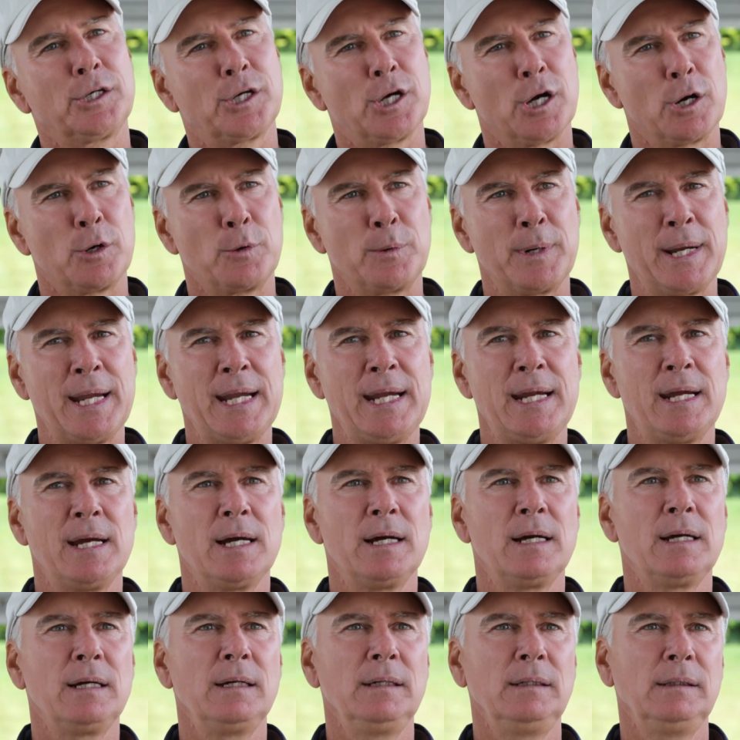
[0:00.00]

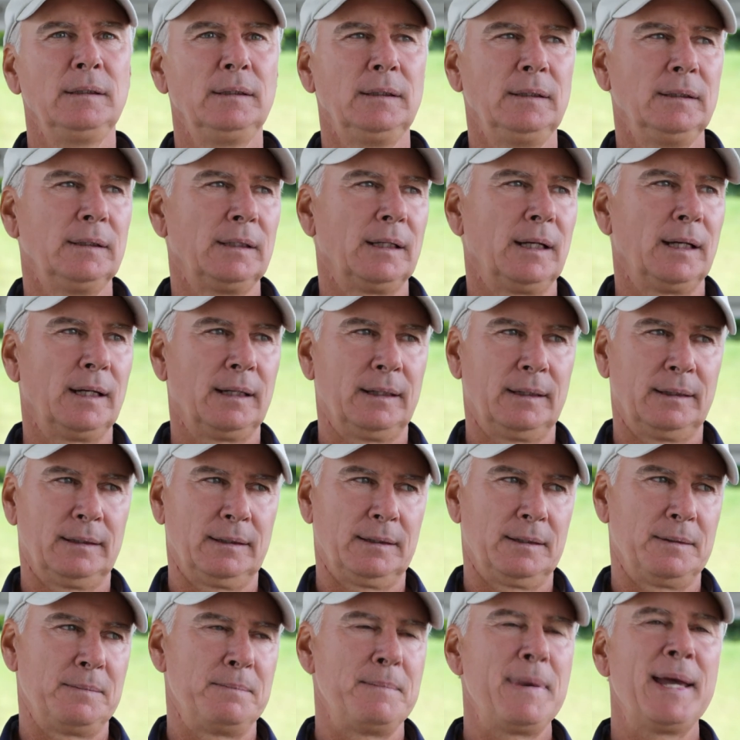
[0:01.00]
Korea,
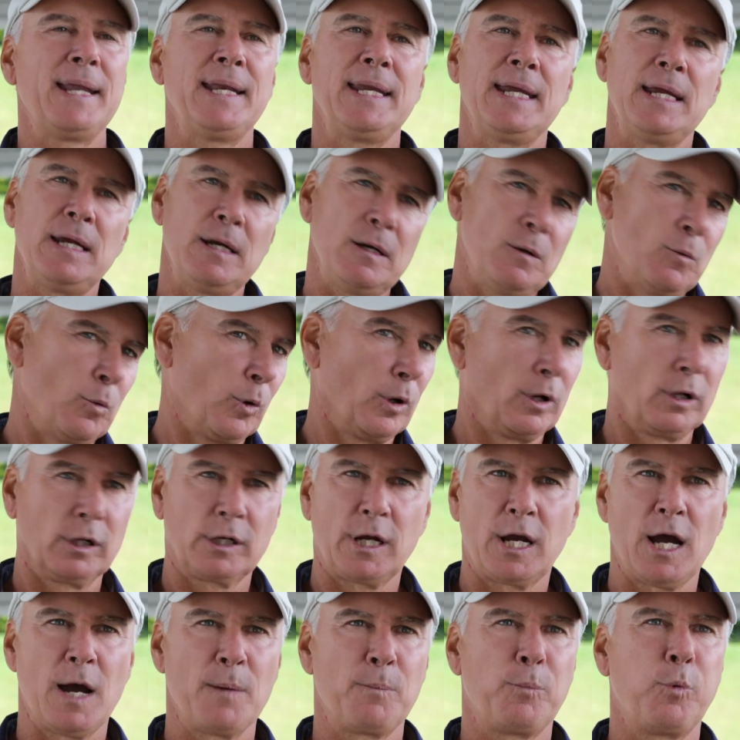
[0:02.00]
many
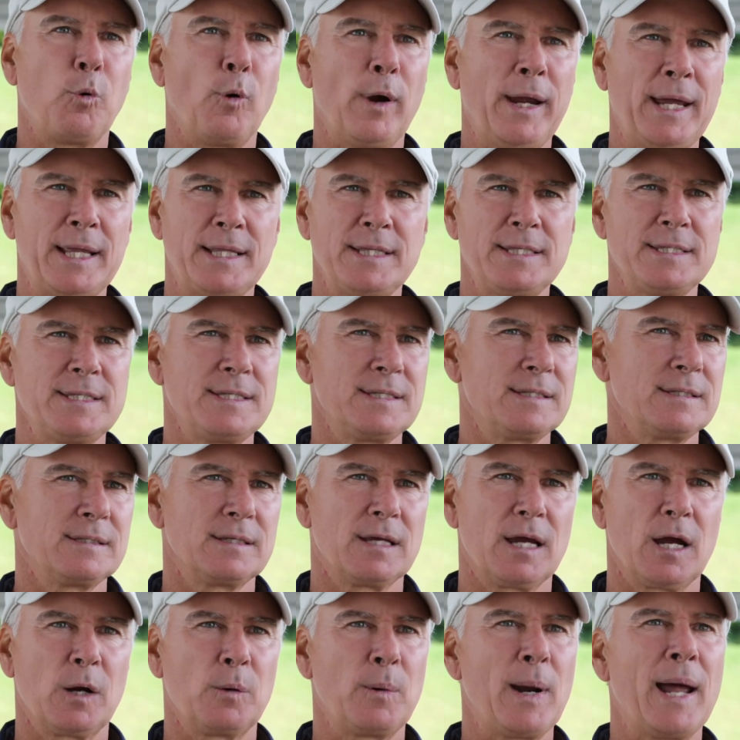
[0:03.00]
World Cup wins
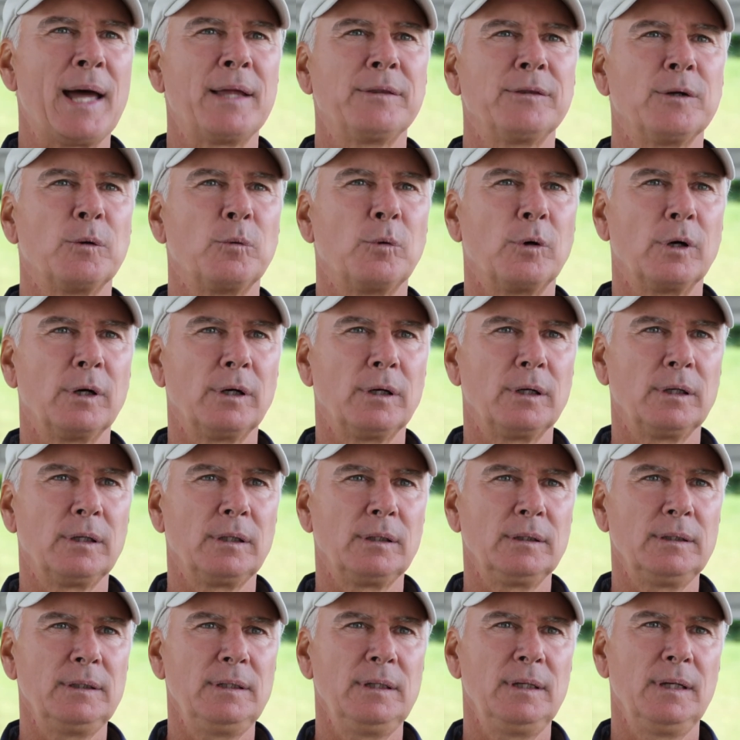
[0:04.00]
around the
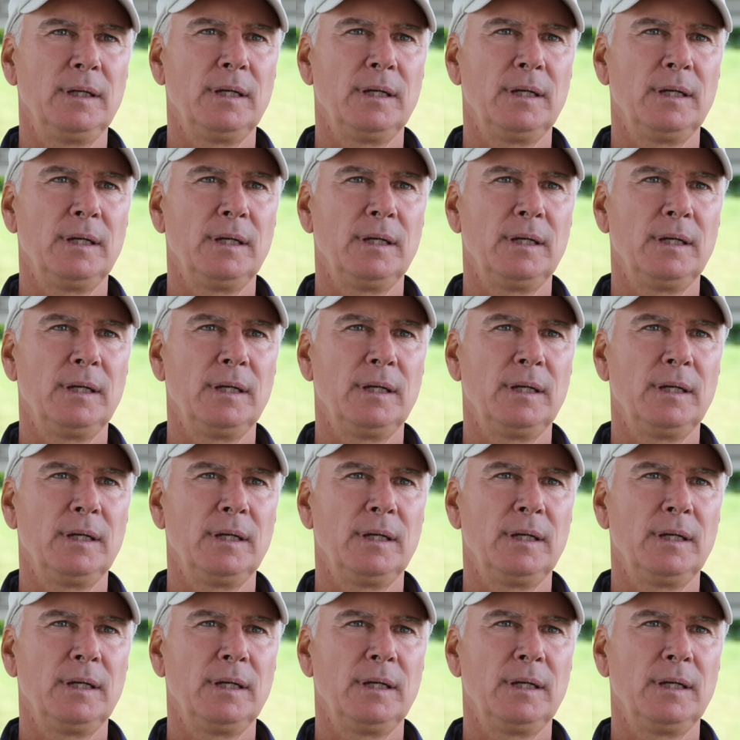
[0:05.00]
world.